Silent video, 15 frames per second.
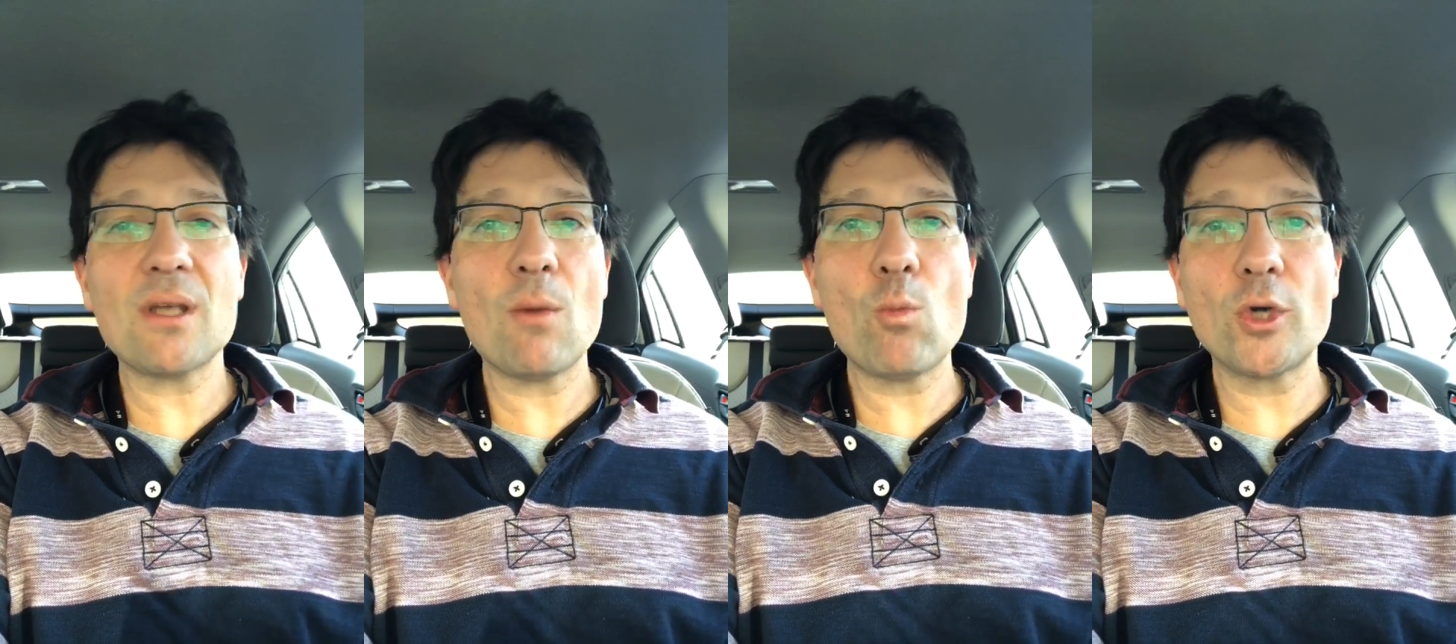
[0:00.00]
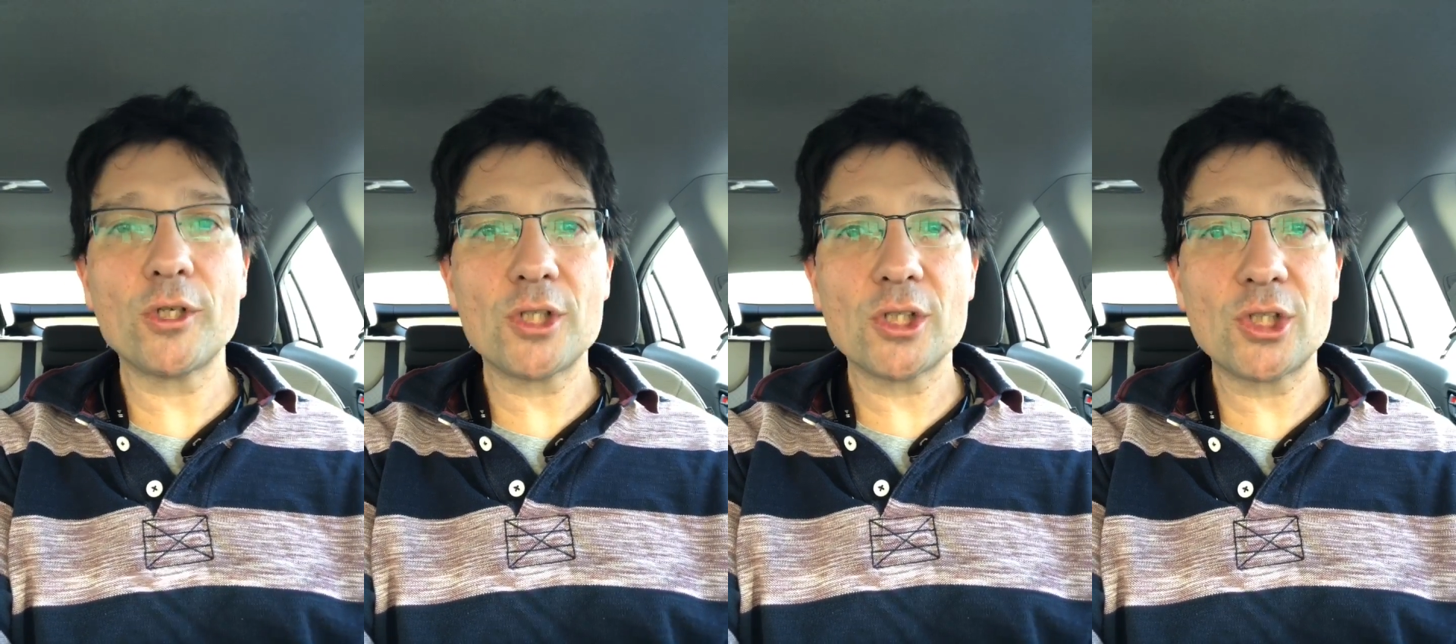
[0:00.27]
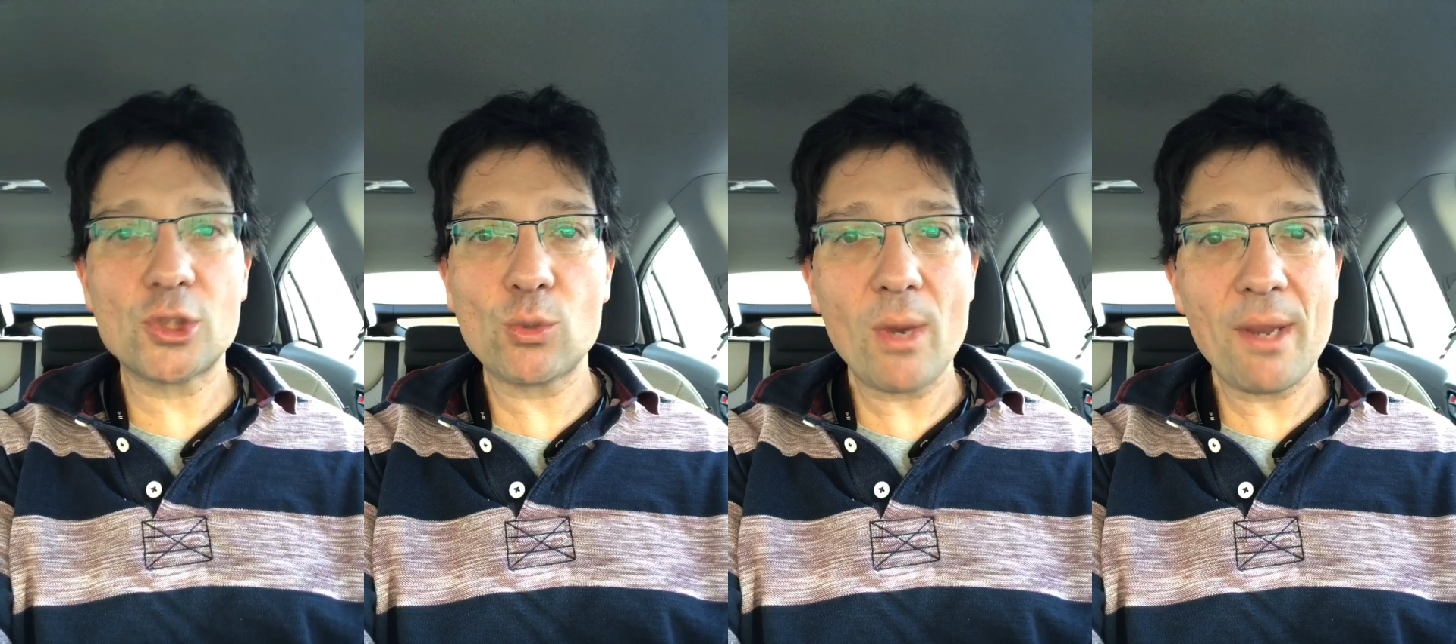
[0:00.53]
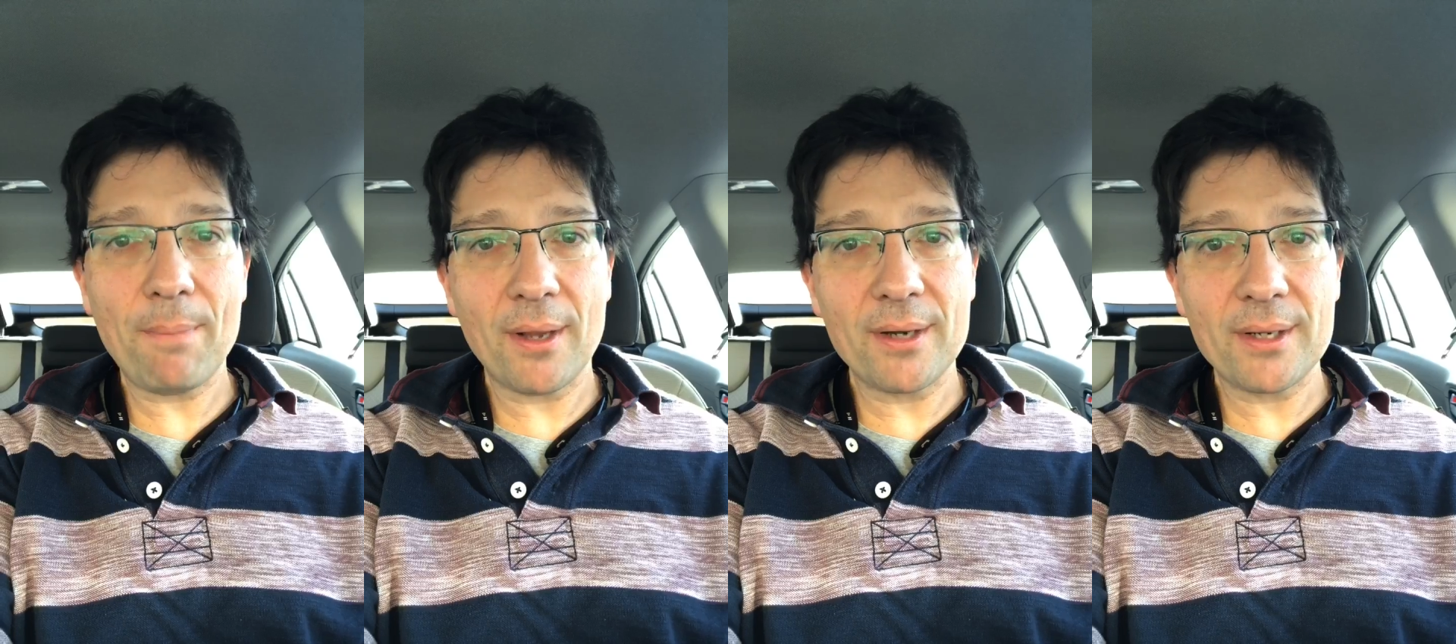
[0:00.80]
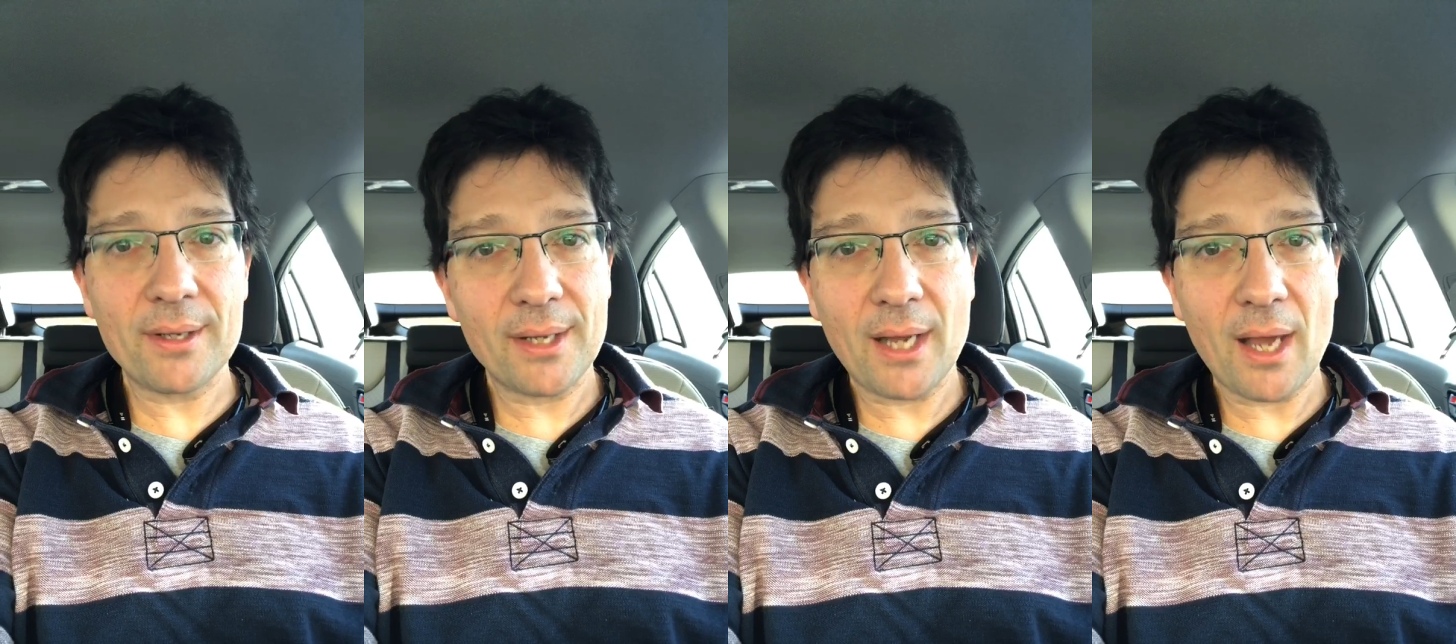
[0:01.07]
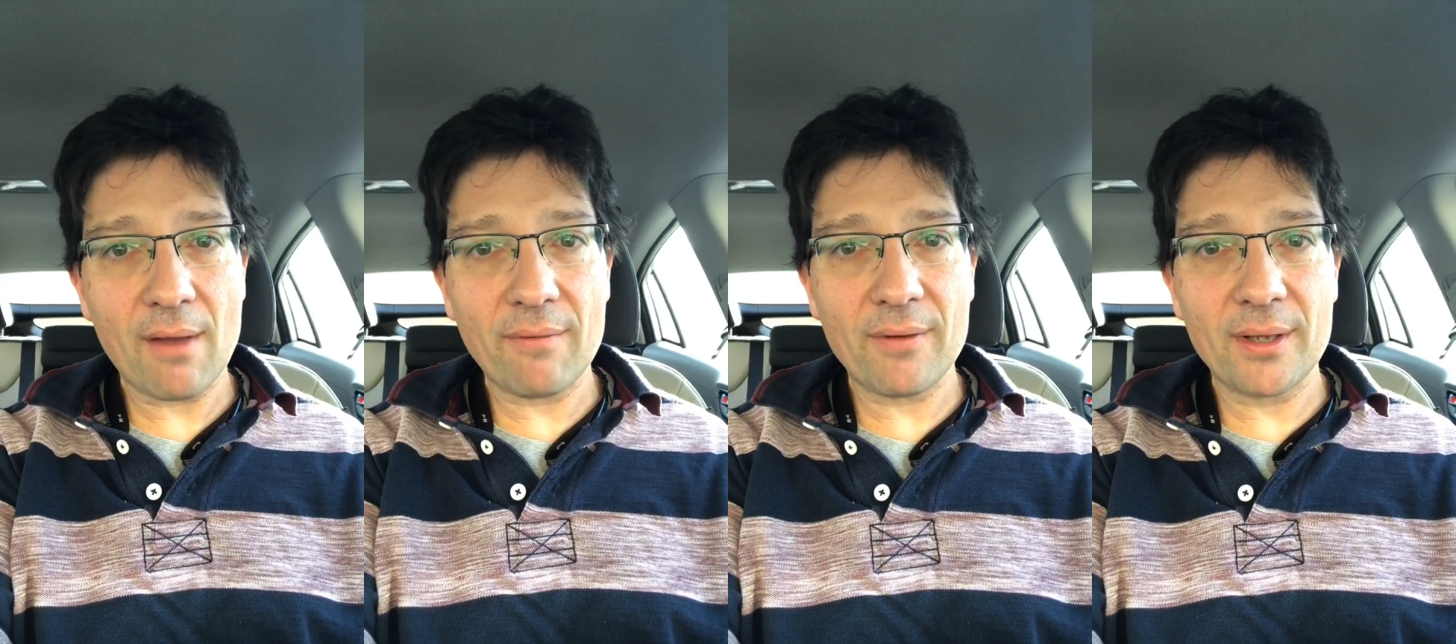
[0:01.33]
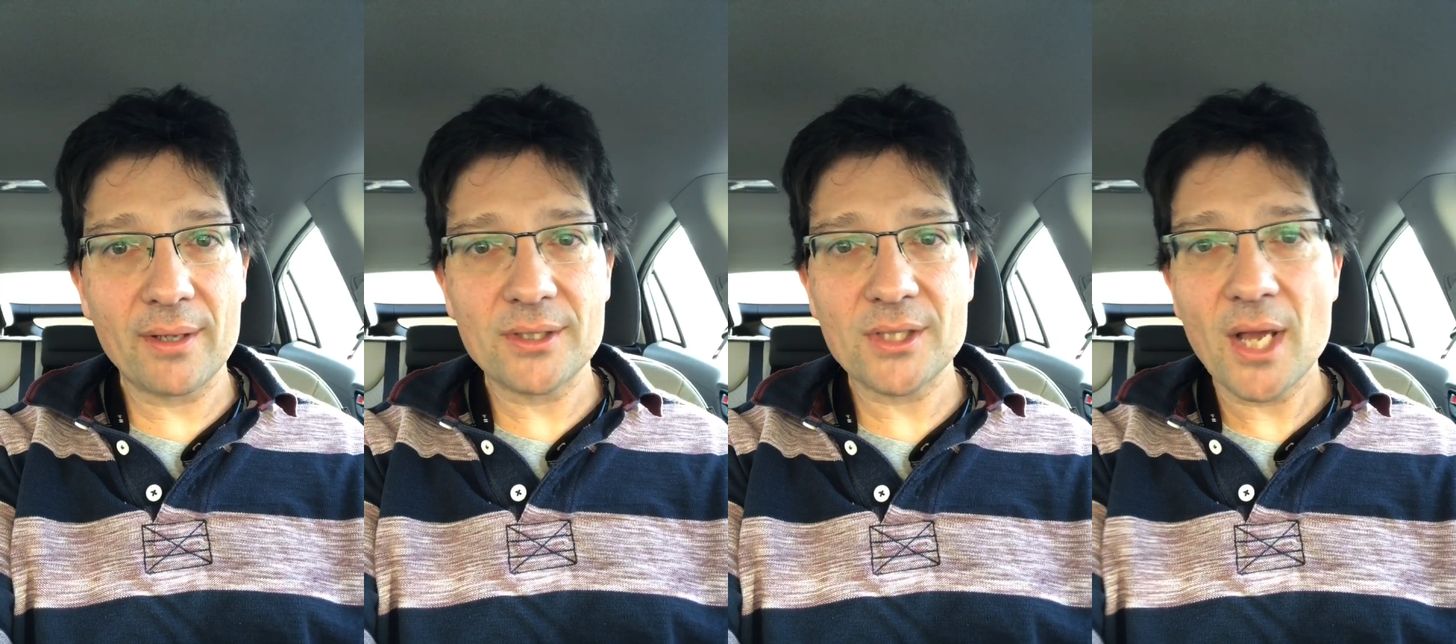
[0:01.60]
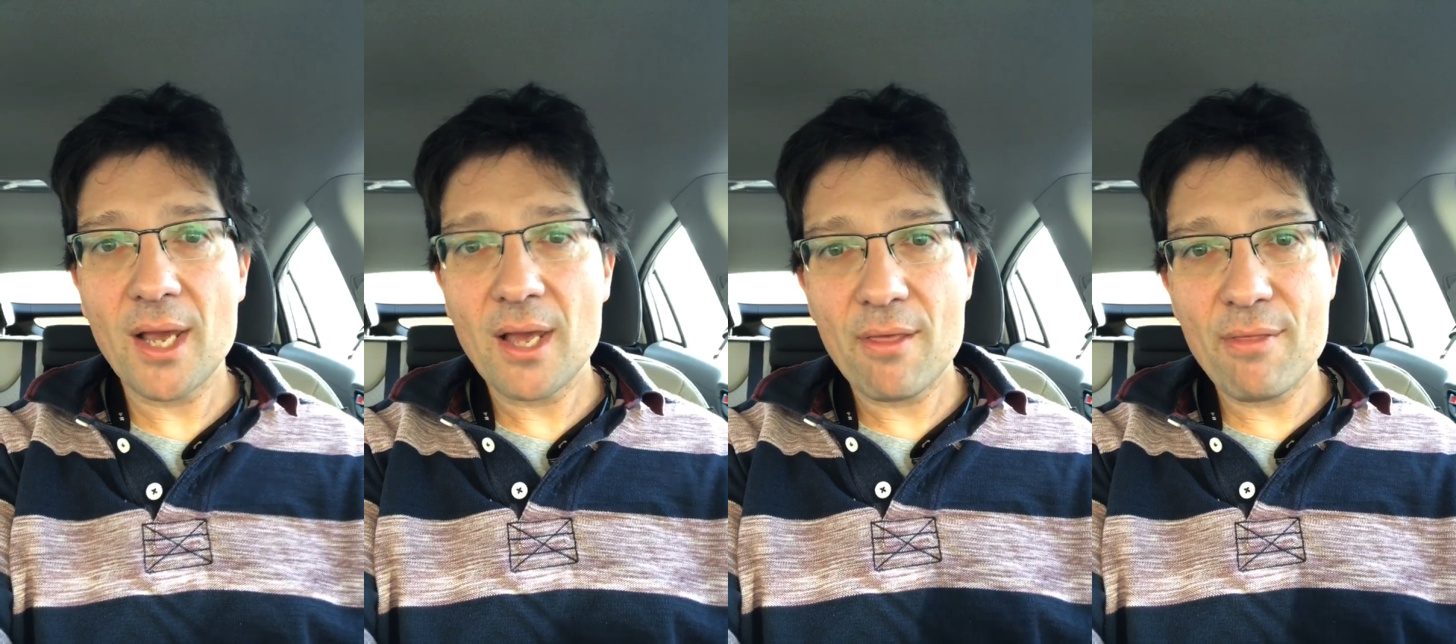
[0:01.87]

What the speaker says: some want to sweep under the covers